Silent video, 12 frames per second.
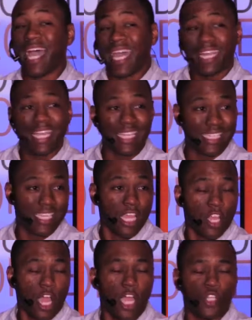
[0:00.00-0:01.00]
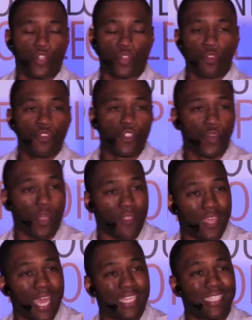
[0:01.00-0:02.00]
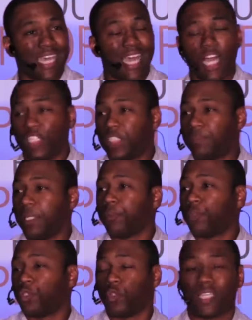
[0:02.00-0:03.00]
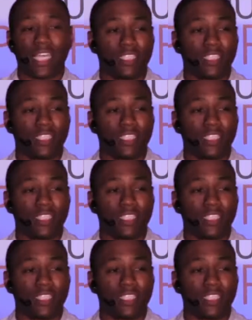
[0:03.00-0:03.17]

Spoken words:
That is a true joy. That is that unspeakable joy.